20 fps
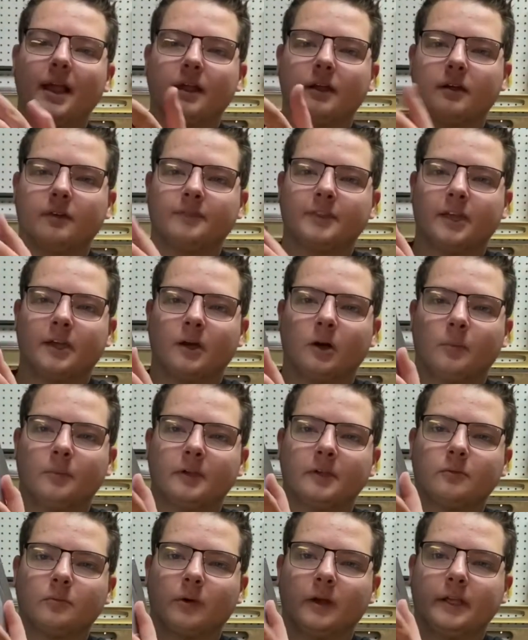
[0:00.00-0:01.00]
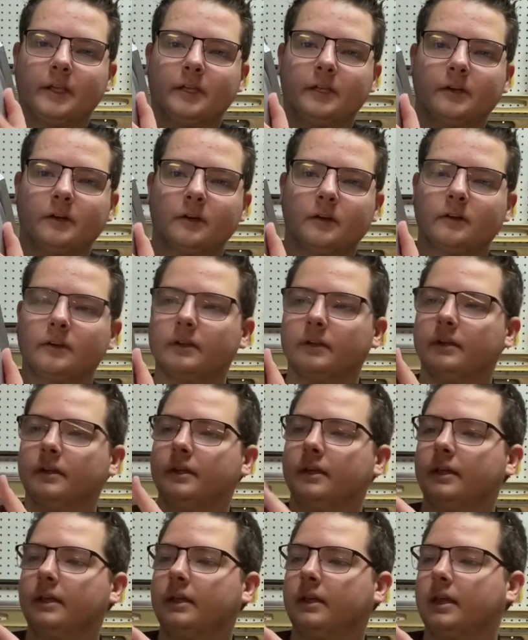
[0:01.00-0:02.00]
of the helmet right here,
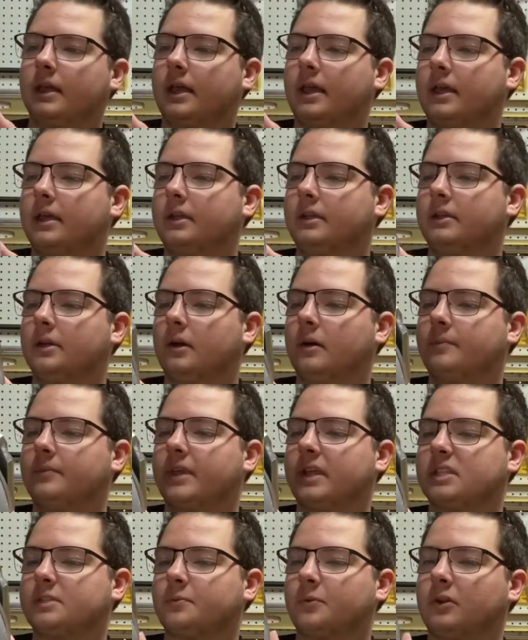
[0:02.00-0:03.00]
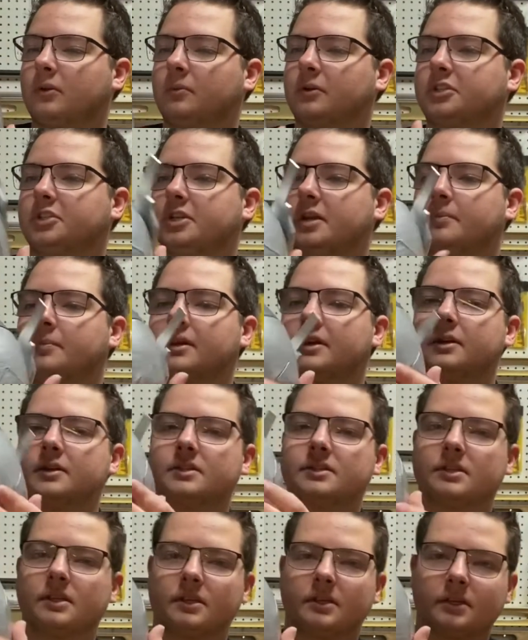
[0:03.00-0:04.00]
and that's pretty much it,
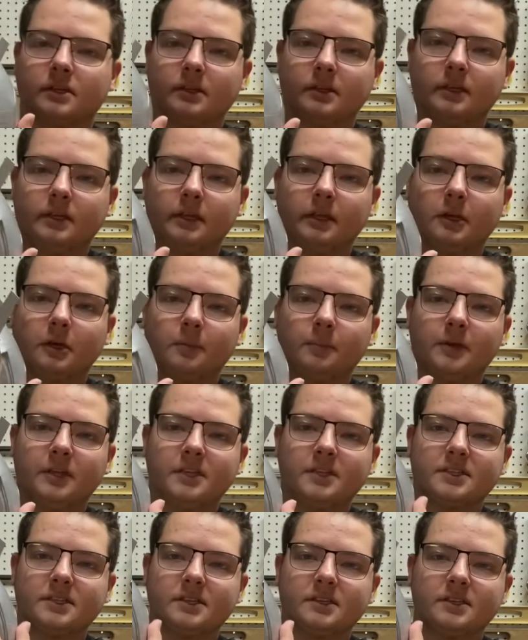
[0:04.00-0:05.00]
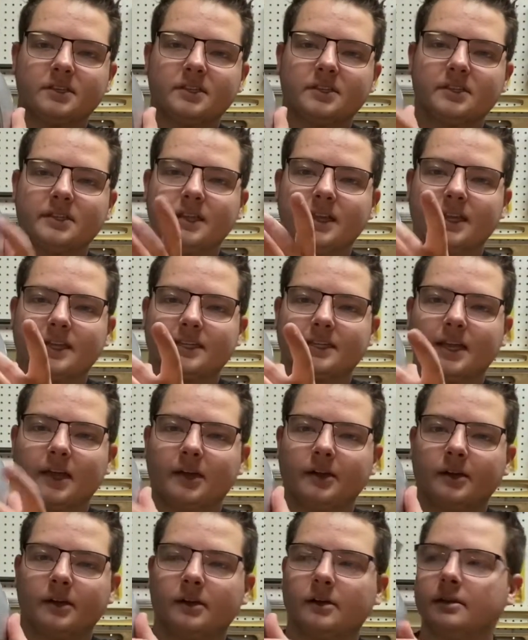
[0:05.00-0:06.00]
because the earpieces, the
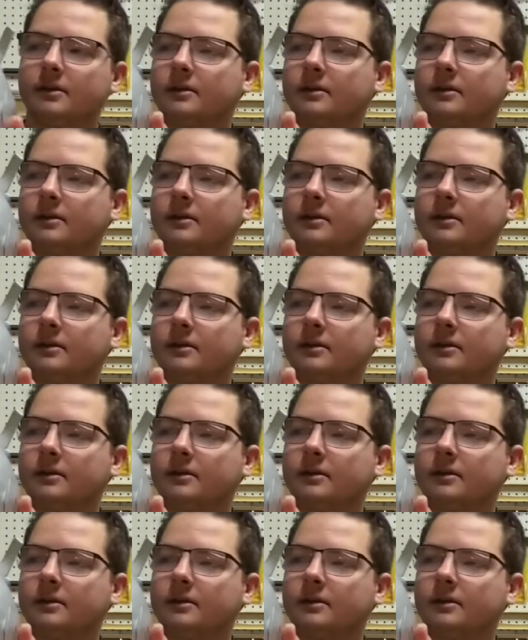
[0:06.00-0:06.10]
antenna,